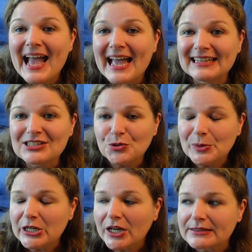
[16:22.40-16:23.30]
And to
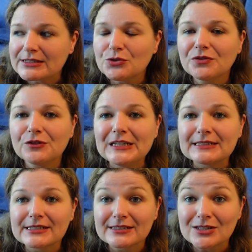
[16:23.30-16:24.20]
be honest, you
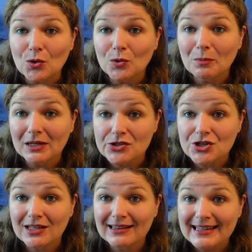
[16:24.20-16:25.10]
feel so
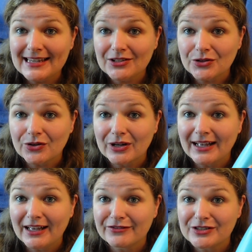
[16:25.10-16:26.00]
much cleaner
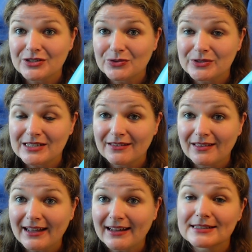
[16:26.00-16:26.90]
after using
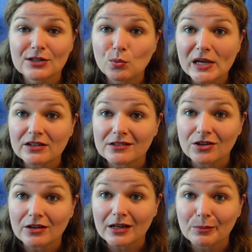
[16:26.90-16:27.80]
that. It's so weird
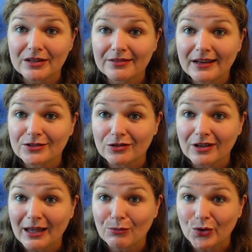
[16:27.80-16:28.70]
talking about that on
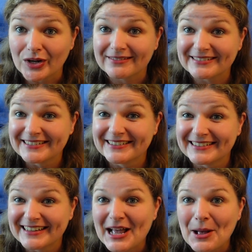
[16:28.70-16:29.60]
camera.
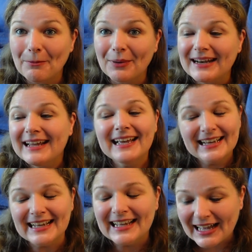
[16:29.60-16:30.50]
But
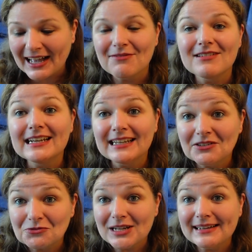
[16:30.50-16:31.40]
I mean,
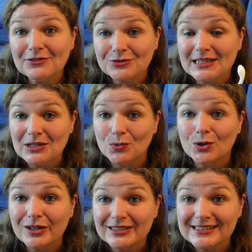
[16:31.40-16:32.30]
it really, really
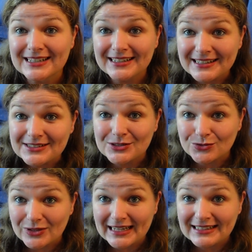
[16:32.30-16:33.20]
works. It is
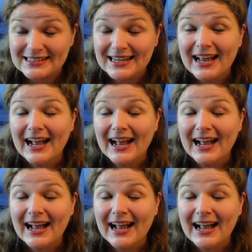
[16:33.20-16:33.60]
great.